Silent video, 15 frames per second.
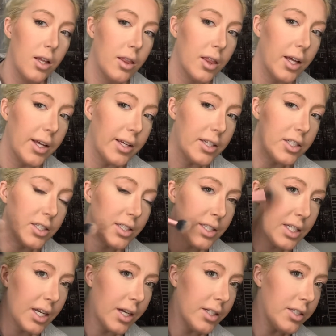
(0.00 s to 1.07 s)
like, just to
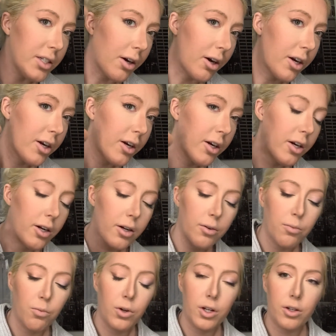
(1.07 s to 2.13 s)
get a darker,
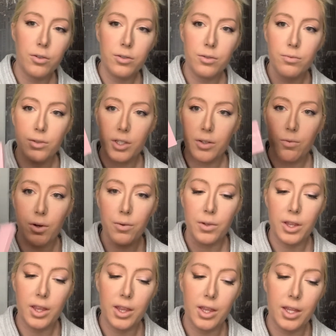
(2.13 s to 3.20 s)
what goes really well
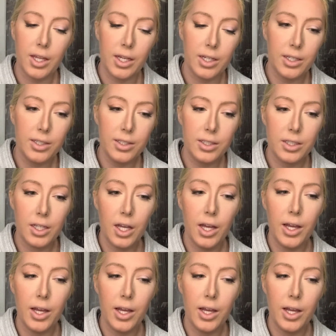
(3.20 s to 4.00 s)
with this,